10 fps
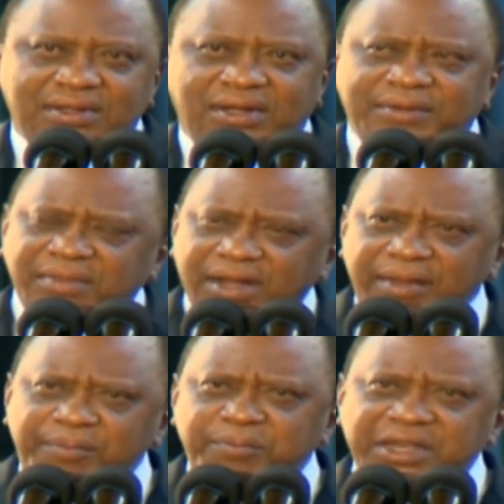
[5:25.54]
And
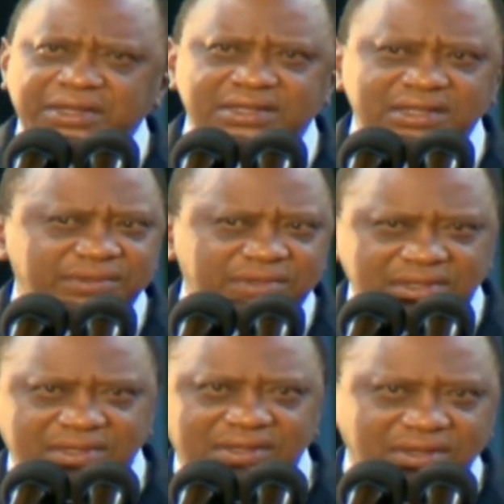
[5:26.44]
my biggest thing
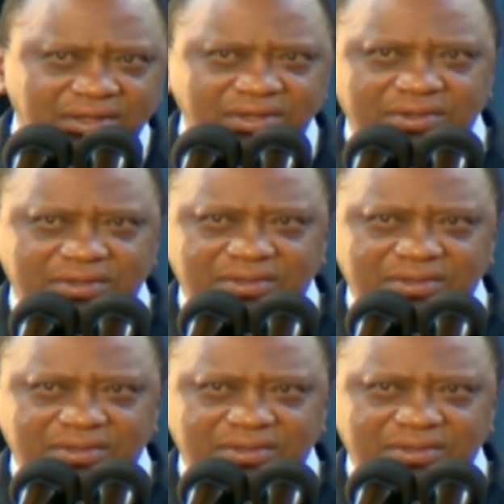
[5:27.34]
was, you know,